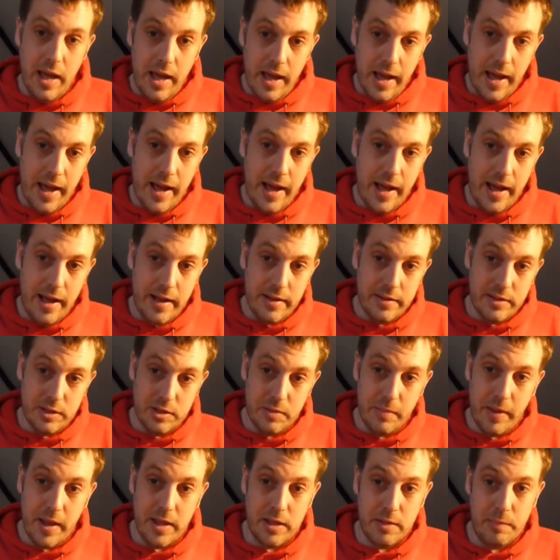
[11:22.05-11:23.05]
to
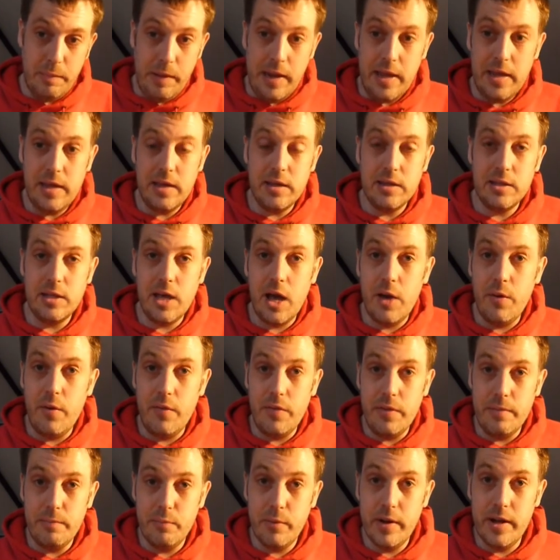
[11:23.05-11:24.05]
make the blinkers go
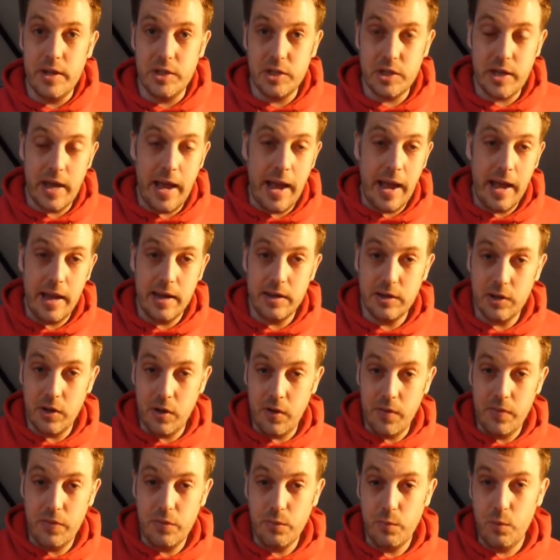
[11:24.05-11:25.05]
on the bridge and
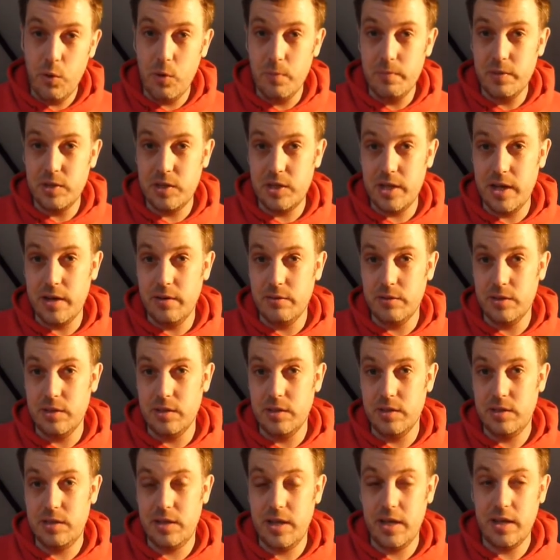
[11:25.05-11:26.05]
on the warp nacelles
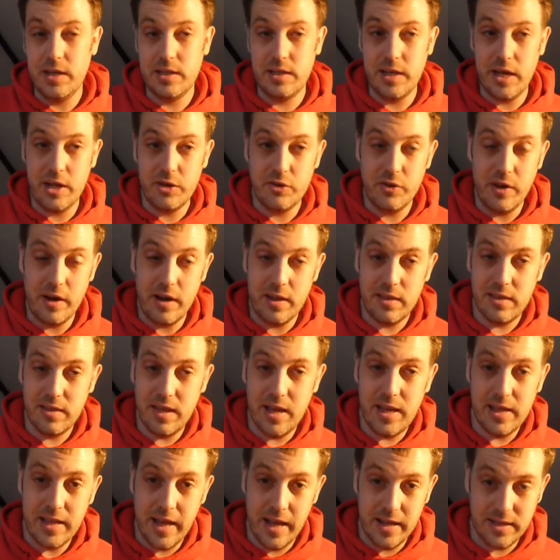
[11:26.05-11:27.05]
and etc. And I
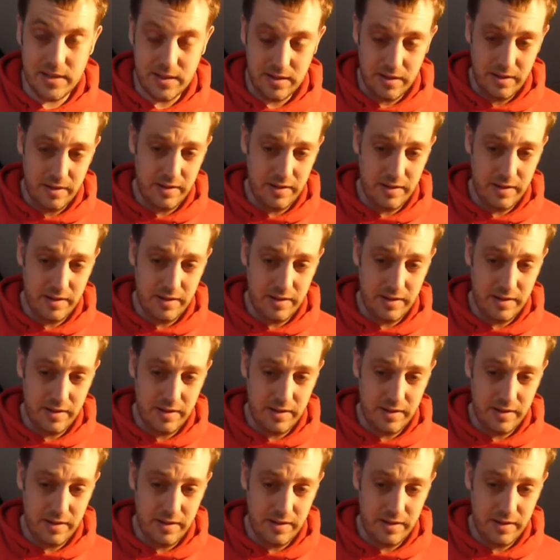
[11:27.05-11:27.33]
think that's,